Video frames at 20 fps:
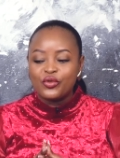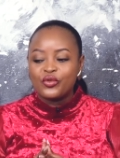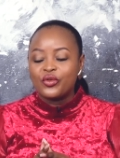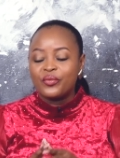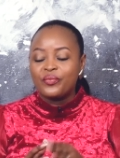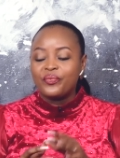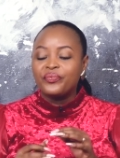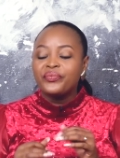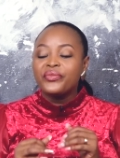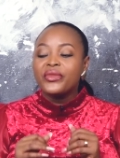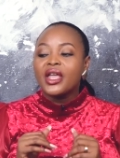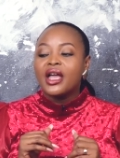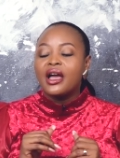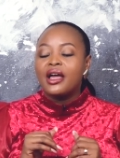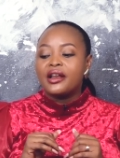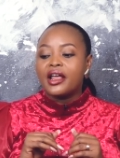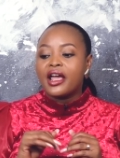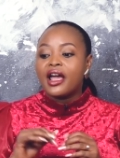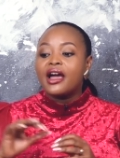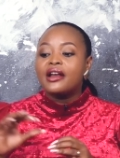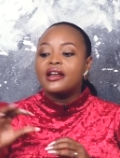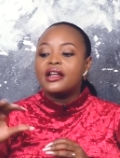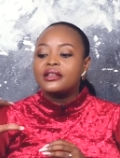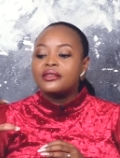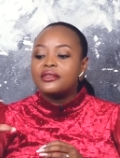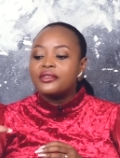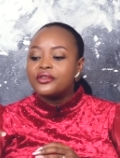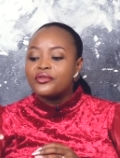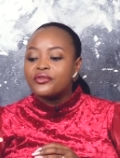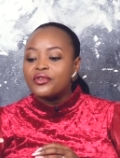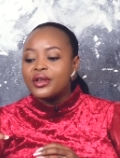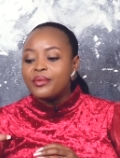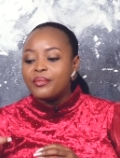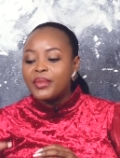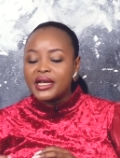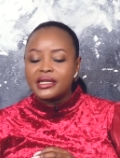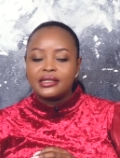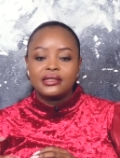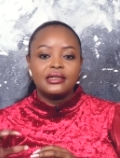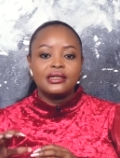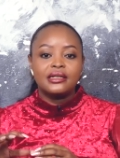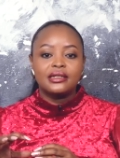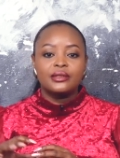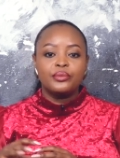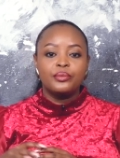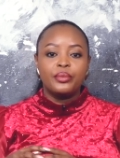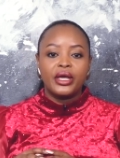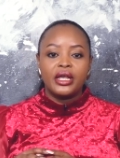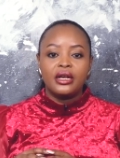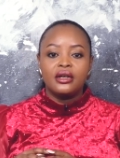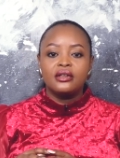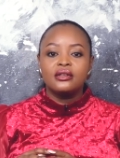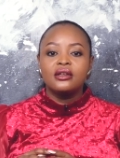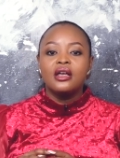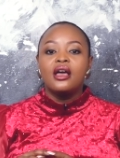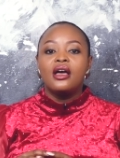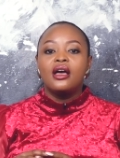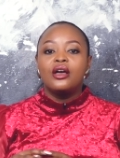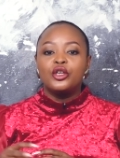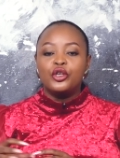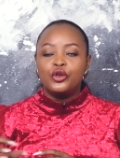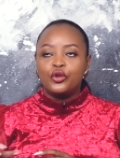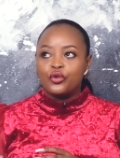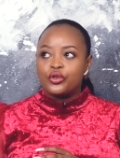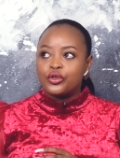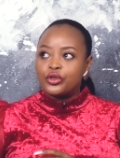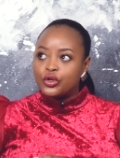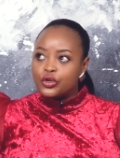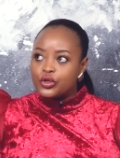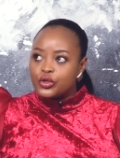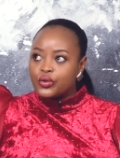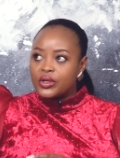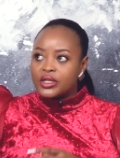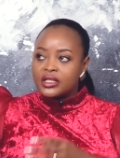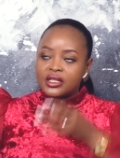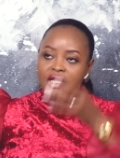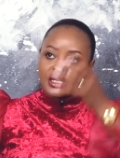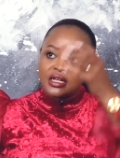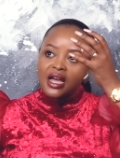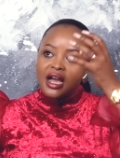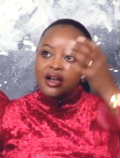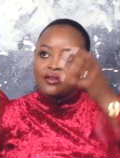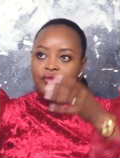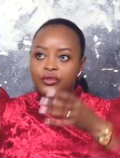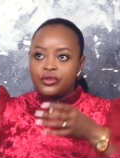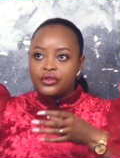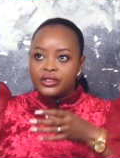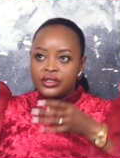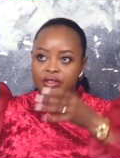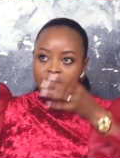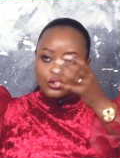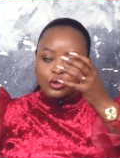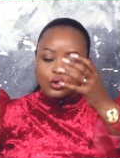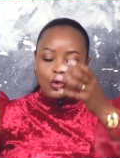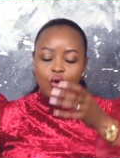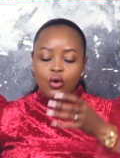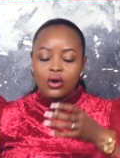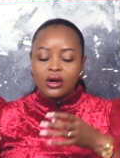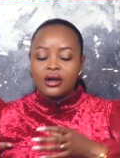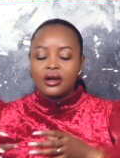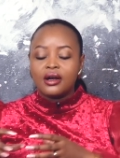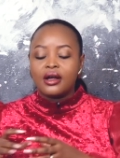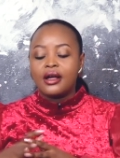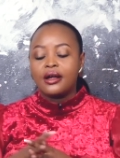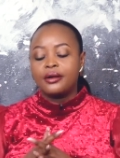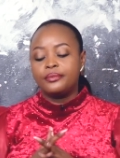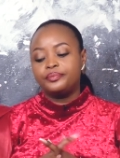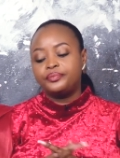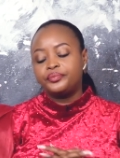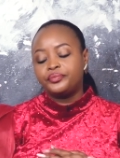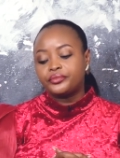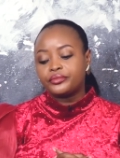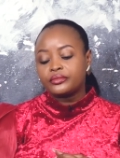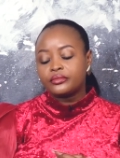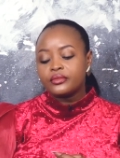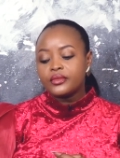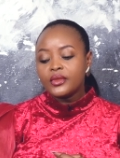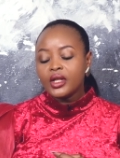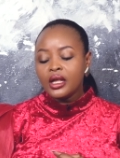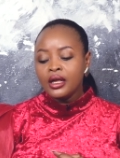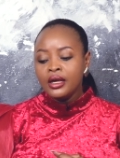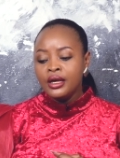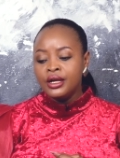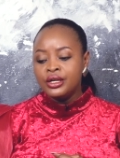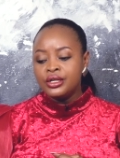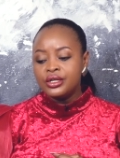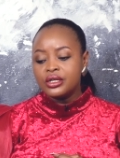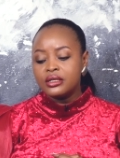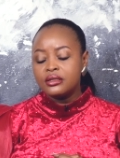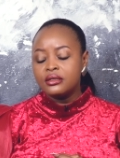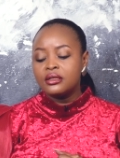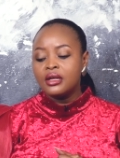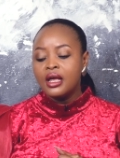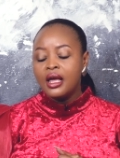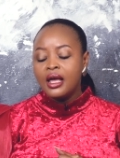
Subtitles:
room and I had a 3x6 bed. You know, those ones that have these long edges.